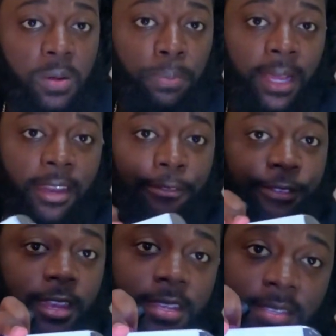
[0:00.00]
to Planet
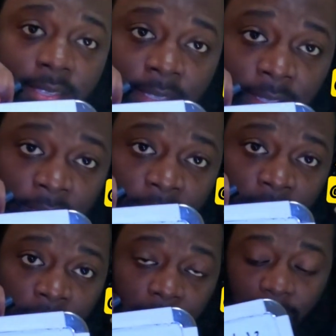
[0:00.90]
Fitness,
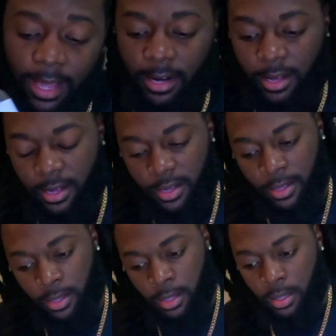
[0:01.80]
and uh,
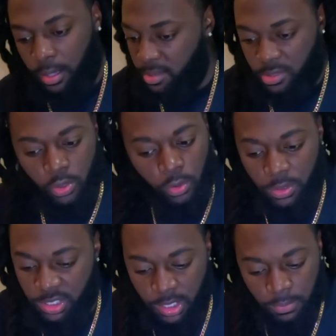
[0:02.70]
it's a
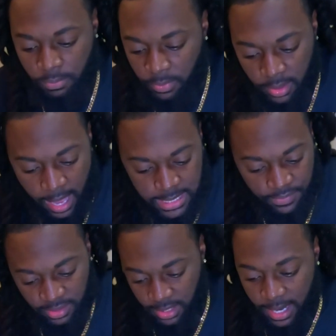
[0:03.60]
cool gym, has
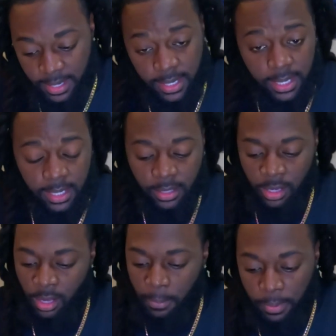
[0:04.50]
everything I need,
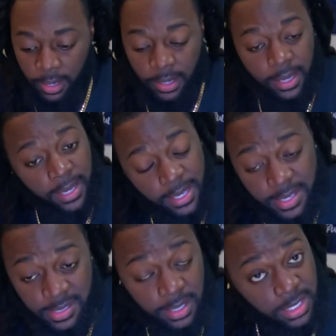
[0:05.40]
but it
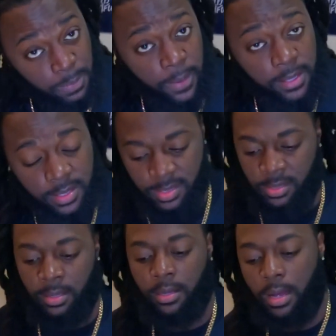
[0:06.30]
is an
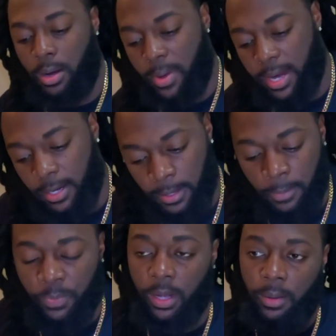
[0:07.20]
expense. All right.
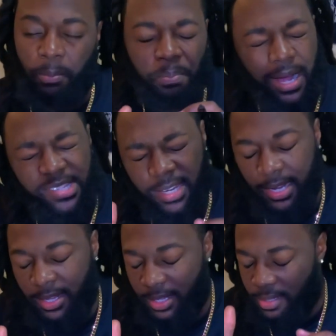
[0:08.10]
Um,
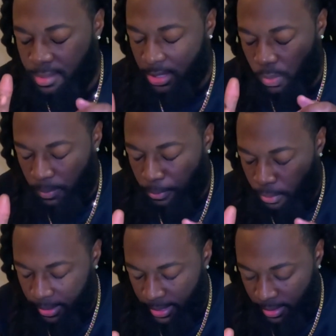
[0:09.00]
budgeting is so
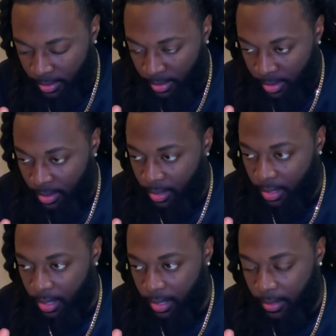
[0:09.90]
important.
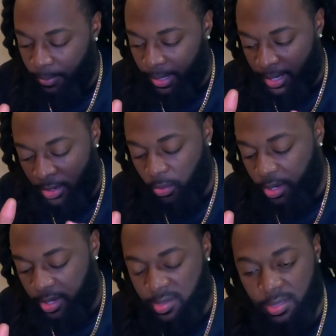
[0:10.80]
Um, and in
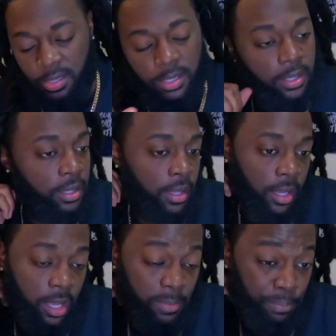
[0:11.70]
order to
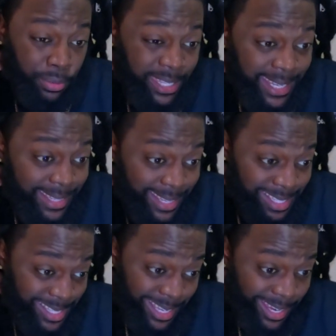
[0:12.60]
complete
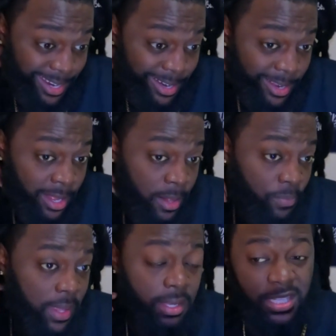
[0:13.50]
this year,
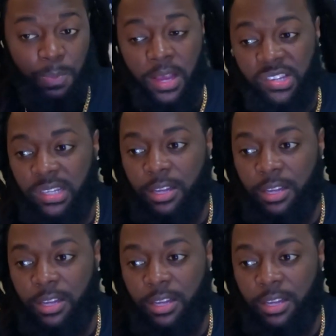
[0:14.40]
especially